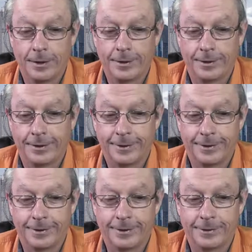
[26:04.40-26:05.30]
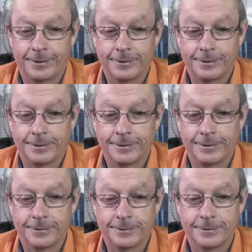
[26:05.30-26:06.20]

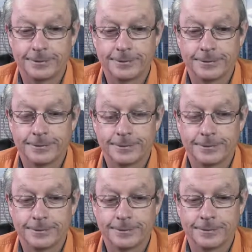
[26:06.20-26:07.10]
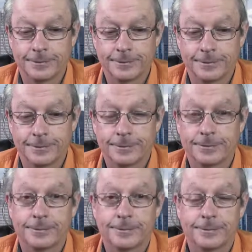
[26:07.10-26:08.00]

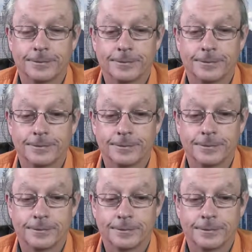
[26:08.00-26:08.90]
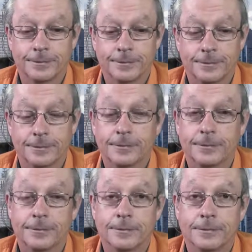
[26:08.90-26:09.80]

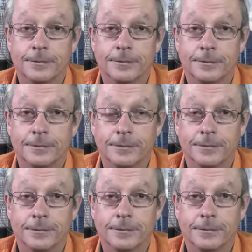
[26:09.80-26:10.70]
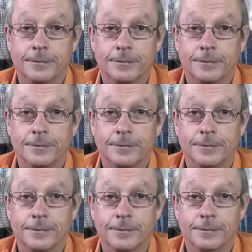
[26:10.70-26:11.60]

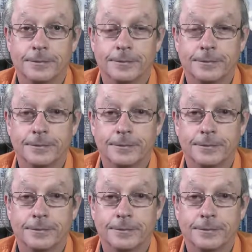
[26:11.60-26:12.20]
The person shown says nothing.